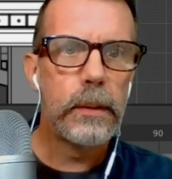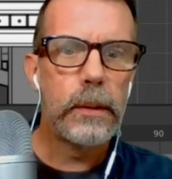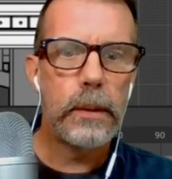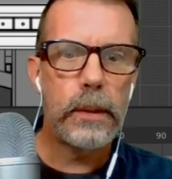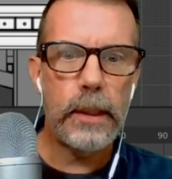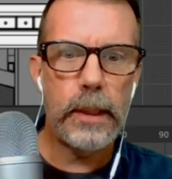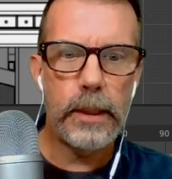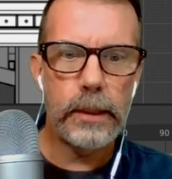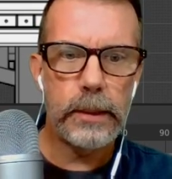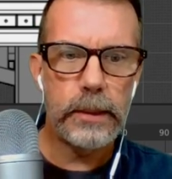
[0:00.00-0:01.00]
Now
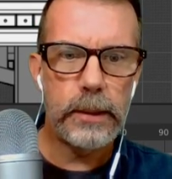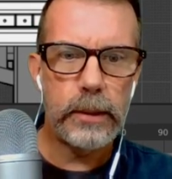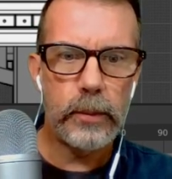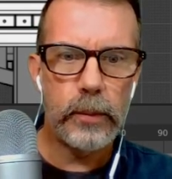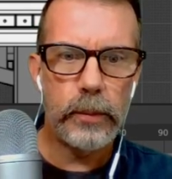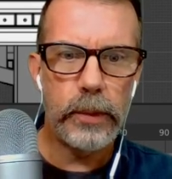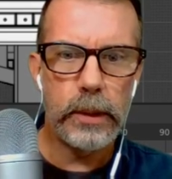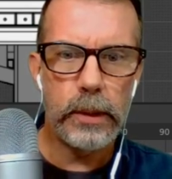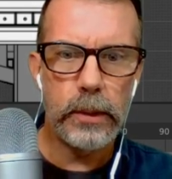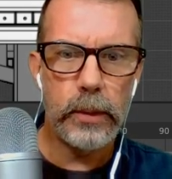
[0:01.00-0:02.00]
let's see what we
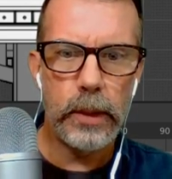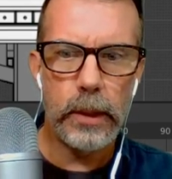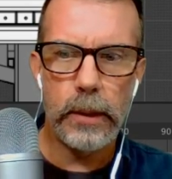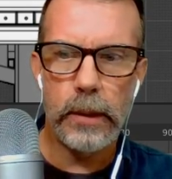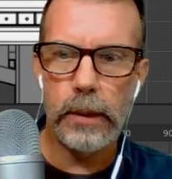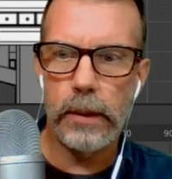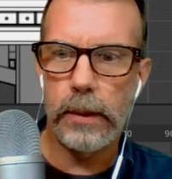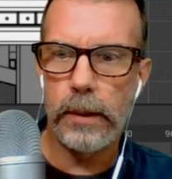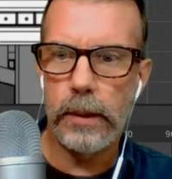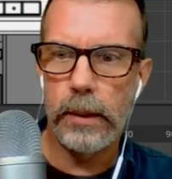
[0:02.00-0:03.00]
can do here.
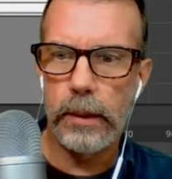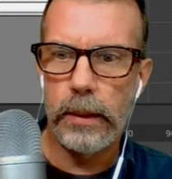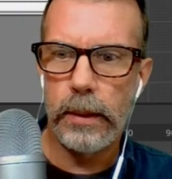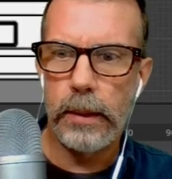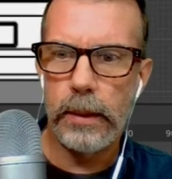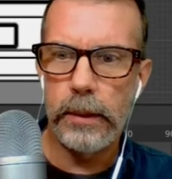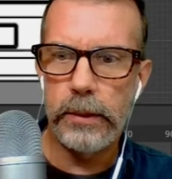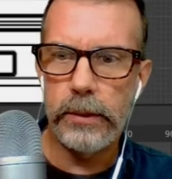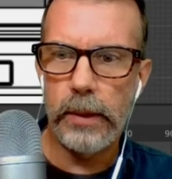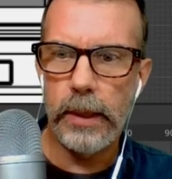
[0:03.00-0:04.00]
Let's
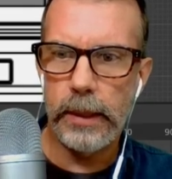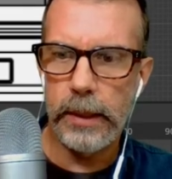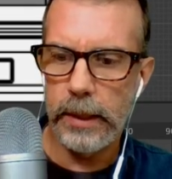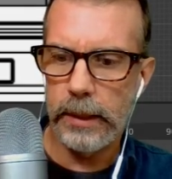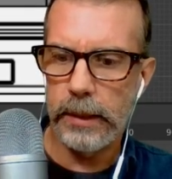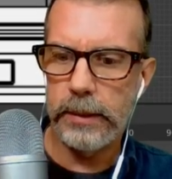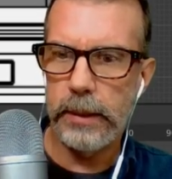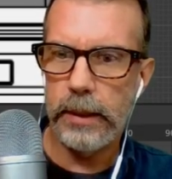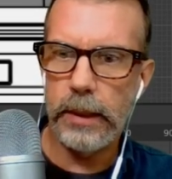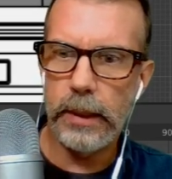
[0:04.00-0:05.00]
try again. Let's
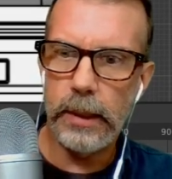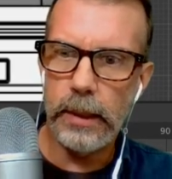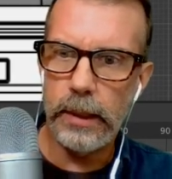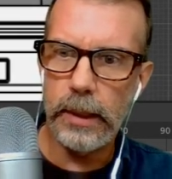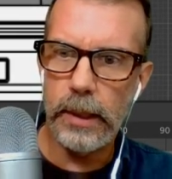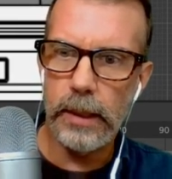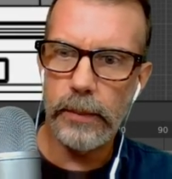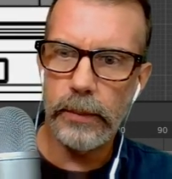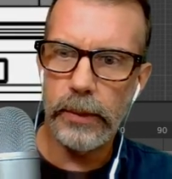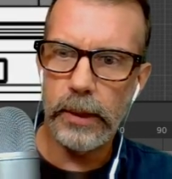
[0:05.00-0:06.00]
hit E, and I'm going
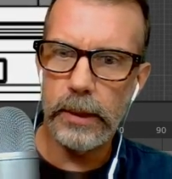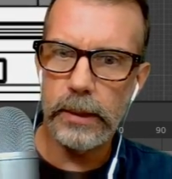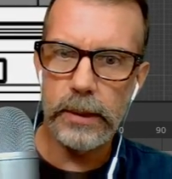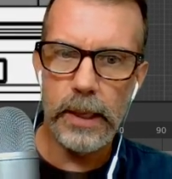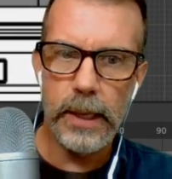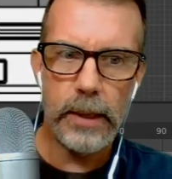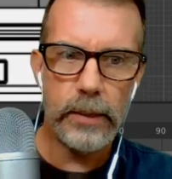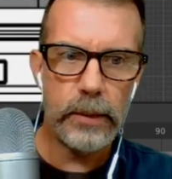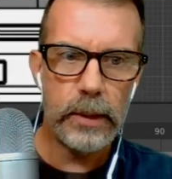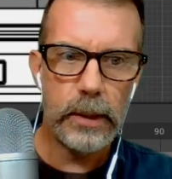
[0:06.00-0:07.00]
to bring this
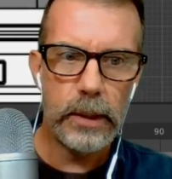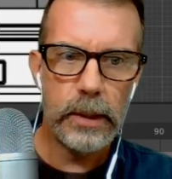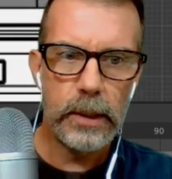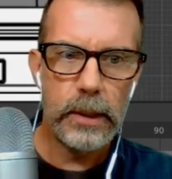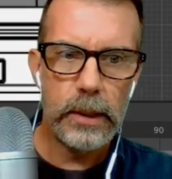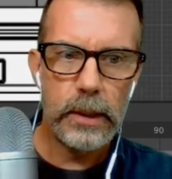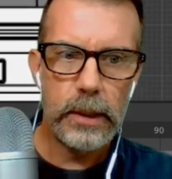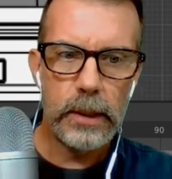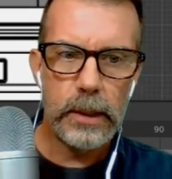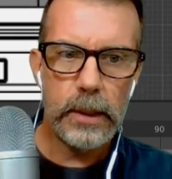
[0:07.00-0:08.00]
down
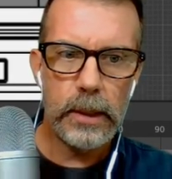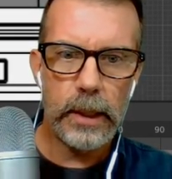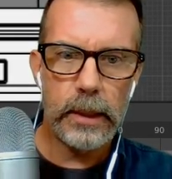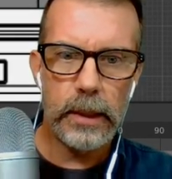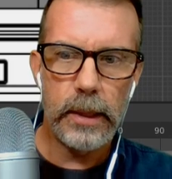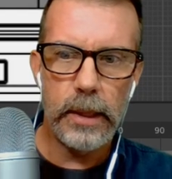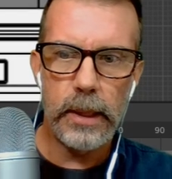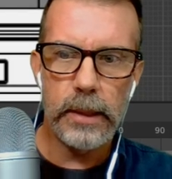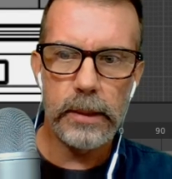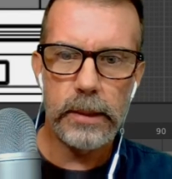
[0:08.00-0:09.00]
like
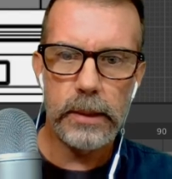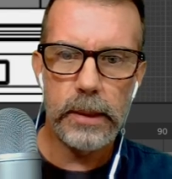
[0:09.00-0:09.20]
this.